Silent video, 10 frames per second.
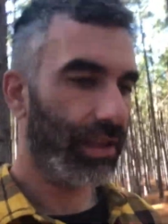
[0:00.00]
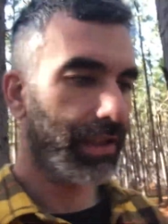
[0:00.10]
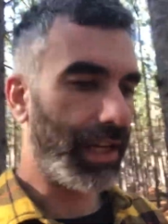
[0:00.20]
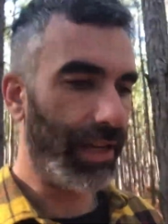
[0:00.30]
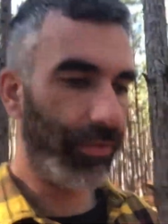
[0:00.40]

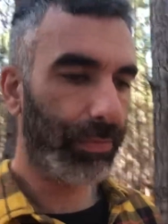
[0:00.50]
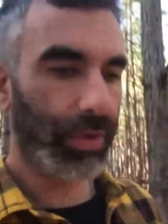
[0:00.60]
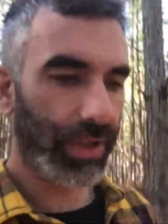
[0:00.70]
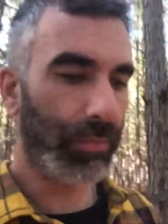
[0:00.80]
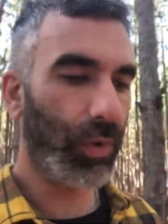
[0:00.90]
kind of
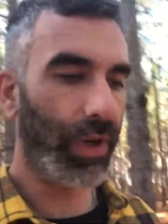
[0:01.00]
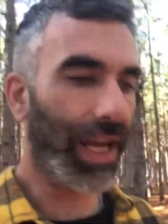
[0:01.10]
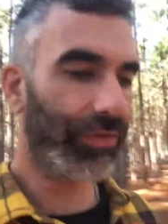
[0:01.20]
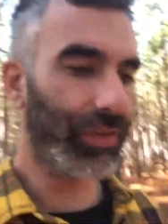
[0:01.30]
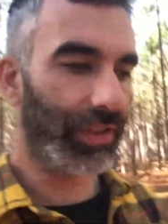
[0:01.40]
putting more
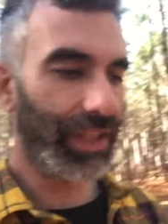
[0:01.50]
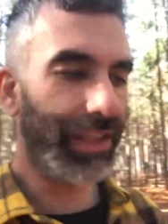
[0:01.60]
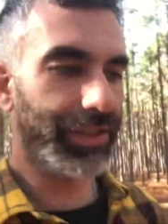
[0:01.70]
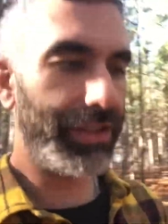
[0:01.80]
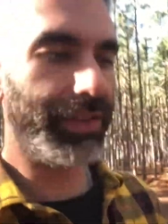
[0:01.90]
effort
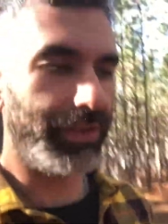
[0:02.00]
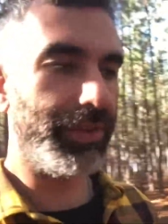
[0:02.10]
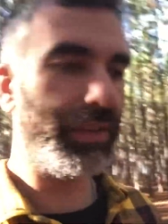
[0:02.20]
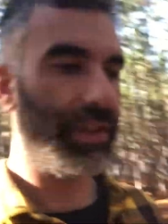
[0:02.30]
into